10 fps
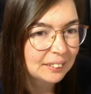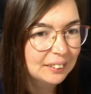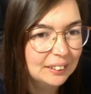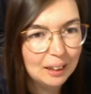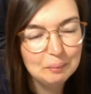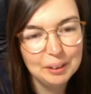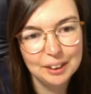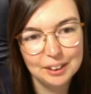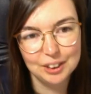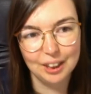Tell me in
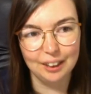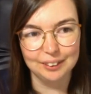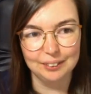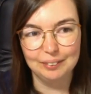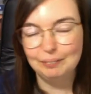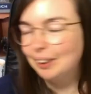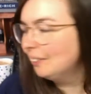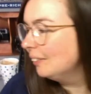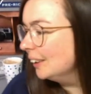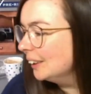the chat who the
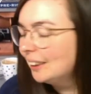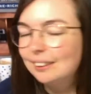winner is.